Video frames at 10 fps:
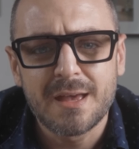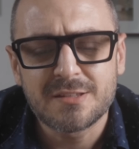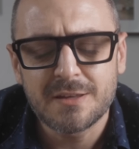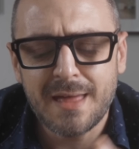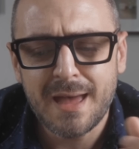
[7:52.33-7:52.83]

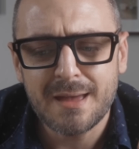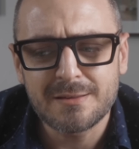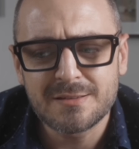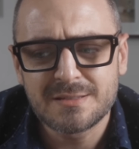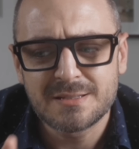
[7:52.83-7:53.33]
So
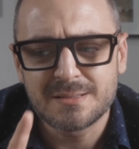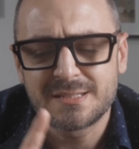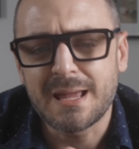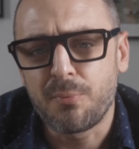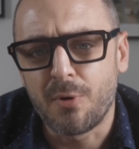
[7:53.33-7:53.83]
that's
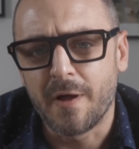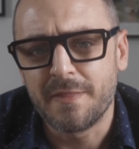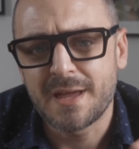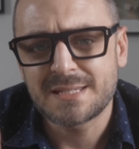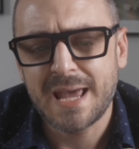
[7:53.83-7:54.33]
step 1.
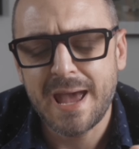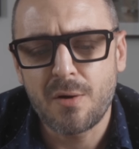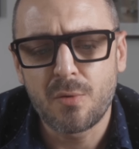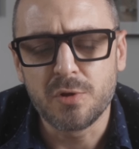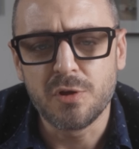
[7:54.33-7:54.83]
That's
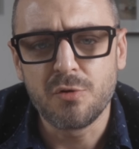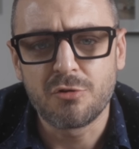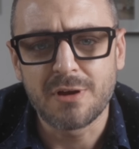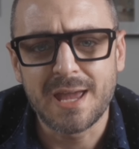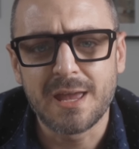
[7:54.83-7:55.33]
how you
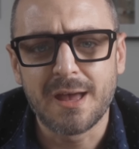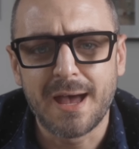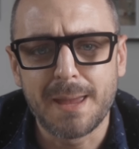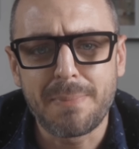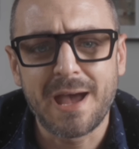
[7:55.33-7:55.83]
create
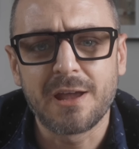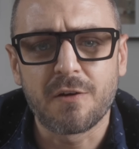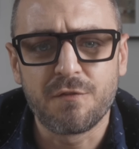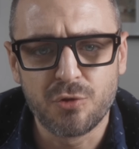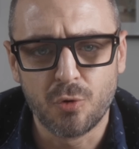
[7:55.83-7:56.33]
a
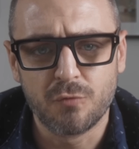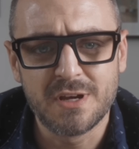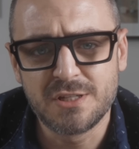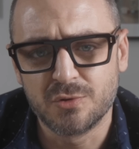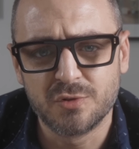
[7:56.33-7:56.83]
bank of thought
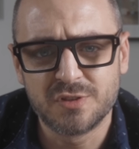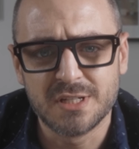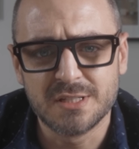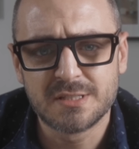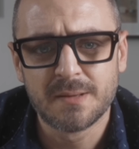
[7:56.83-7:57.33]

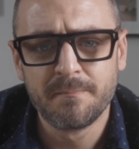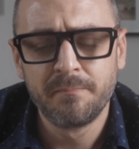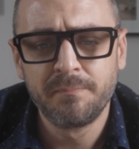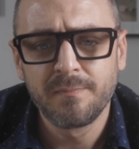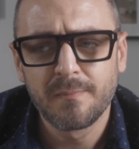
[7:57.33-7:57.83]
resources.
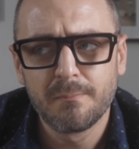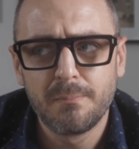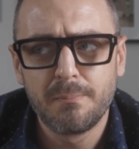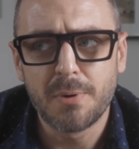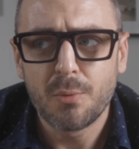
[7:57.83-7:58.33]

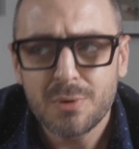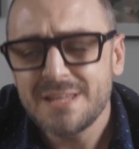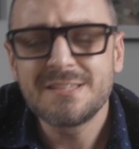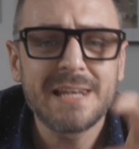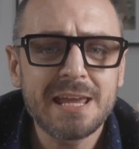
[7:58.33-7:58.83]
But we
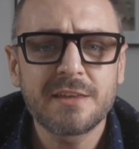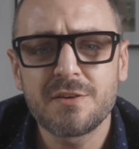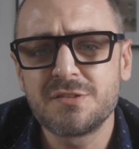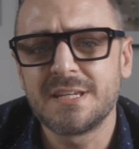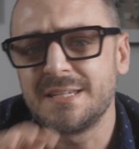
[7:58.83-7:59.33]
need to link
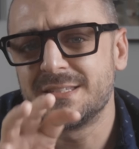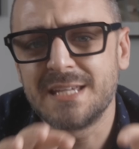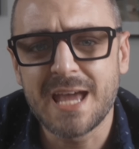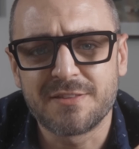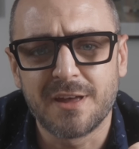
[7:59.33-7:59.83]
those things
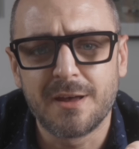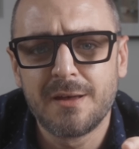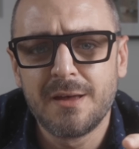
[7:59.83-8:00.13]
together.